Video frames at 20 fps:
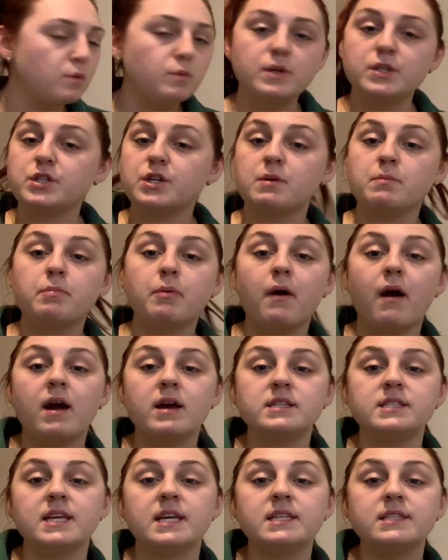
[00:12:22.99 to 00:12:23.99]
which
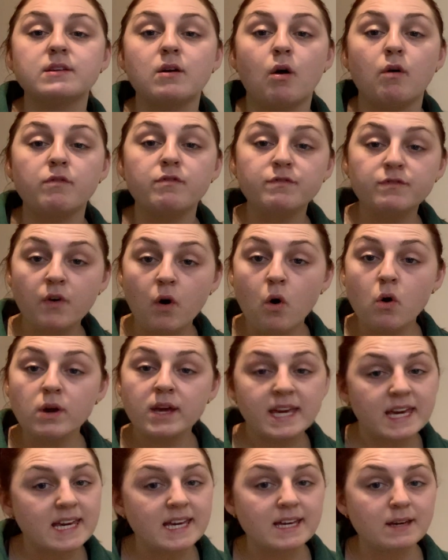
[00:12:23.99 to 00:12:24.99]
comprises of 4
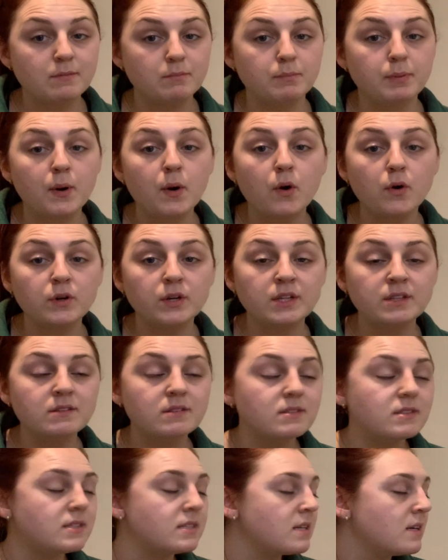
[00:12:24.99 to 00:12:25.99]
key
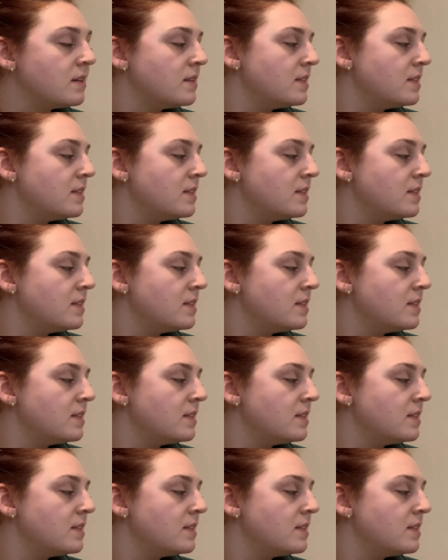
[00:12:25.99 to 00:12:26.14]
components